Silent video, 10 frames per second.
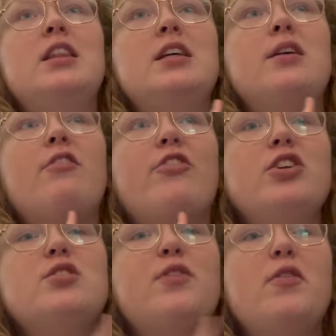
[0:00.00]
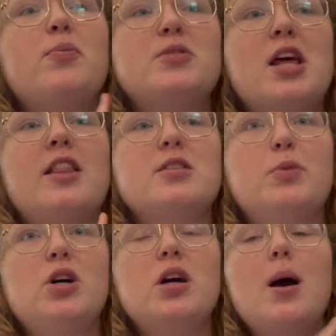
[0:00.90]
The first 50% of this
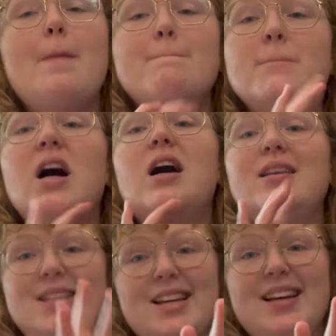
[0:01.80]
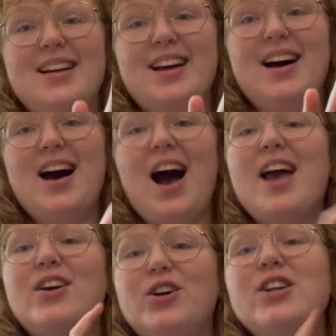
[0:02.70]
book, muddy
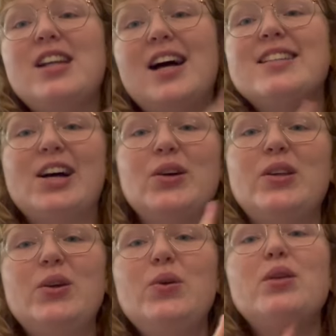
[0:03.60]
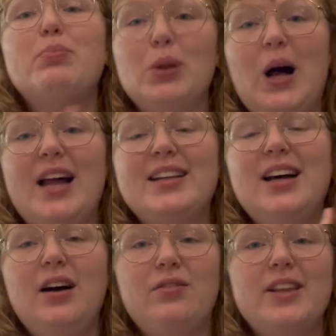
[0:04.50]
I could not tell you the plot
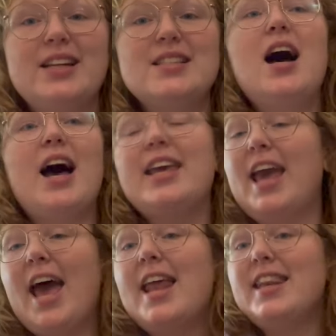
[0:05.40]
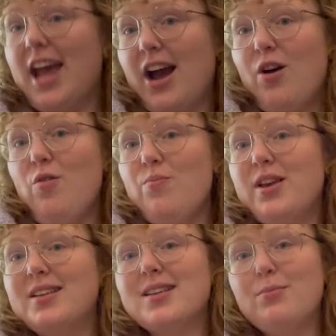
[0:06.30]
of this. I can now
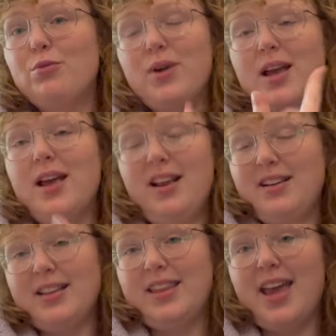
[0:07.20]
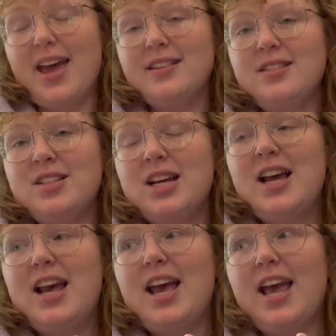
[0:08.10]
because I'm at the end
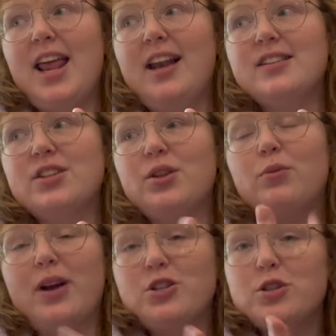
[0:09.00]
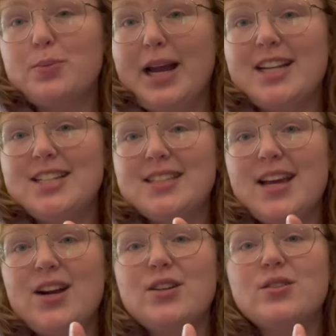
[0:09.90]
and the retrospect is
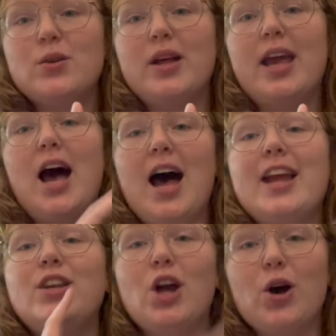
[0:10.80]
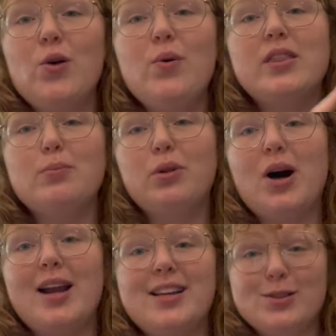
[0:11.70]
there. So like I know what the
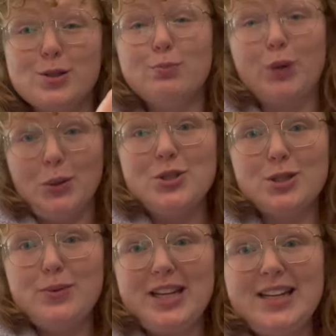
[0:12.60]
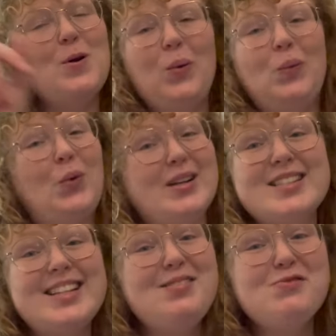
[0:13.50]
plot is supposed to be
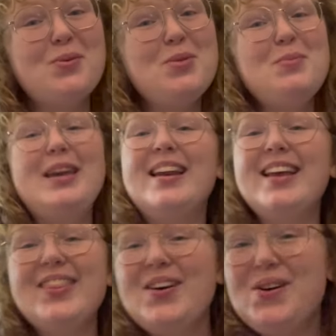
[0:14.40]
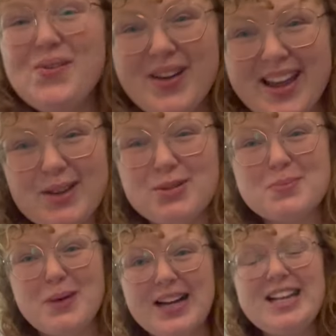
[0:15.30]
wasn't from the beginning though, it was
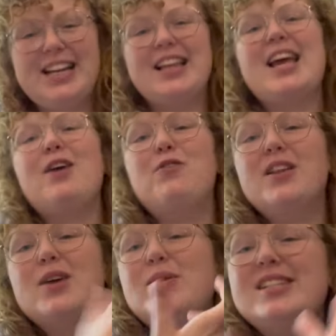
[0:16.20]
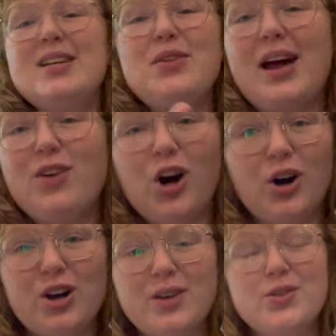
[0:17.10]
muddy. Like I feel like we didn't even have a
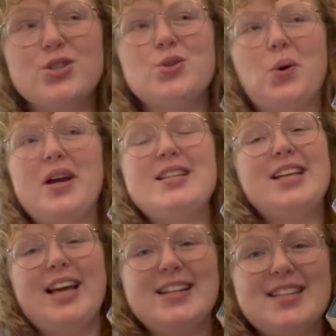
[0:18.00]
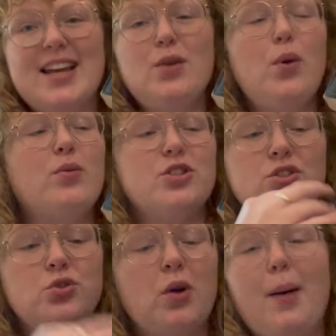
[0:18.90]
hook of a story to get us in. We were
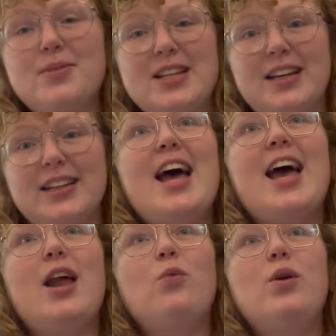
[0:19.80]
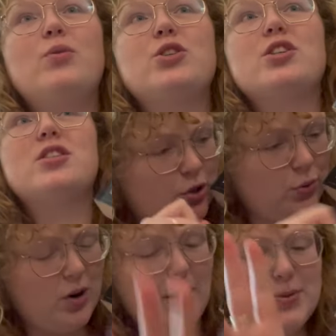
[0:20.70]
just dropped in and we were just
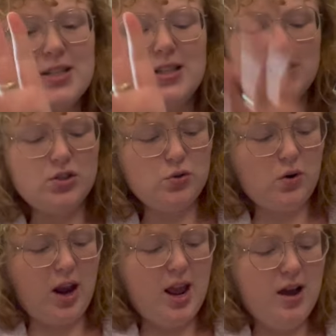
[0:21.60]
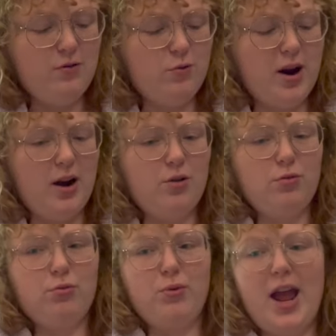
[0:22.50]
dropped into the story of where
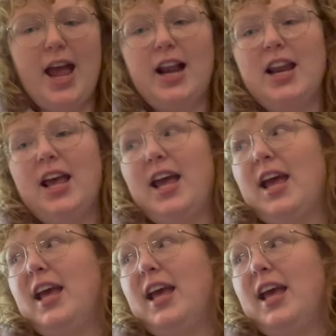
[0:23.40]
Ren eh,